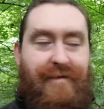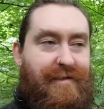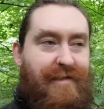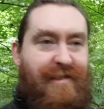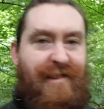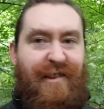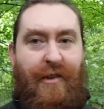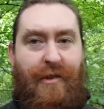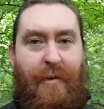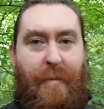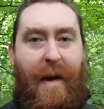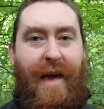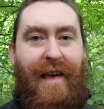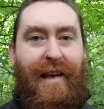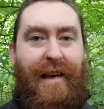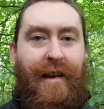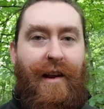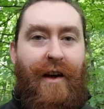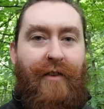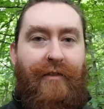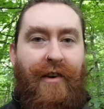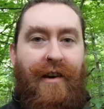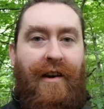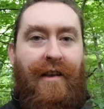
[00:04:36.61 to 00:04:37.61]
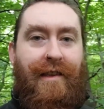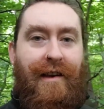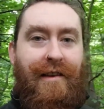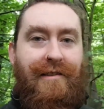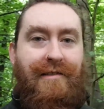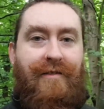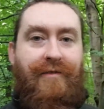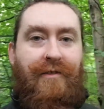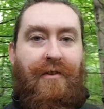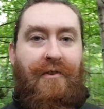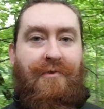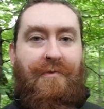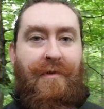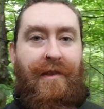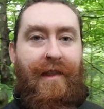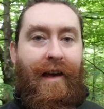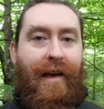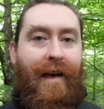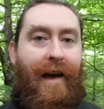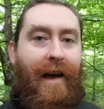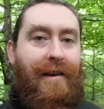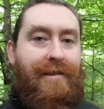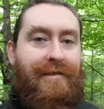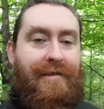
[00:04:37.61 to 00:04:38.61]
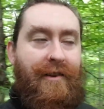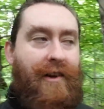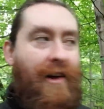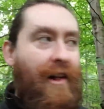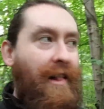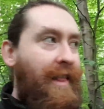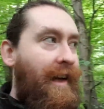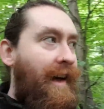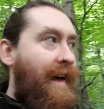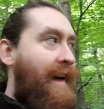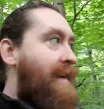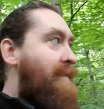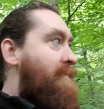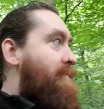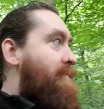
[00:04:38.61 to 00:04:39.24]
you know, the making of it and the interviews with the cast and all that.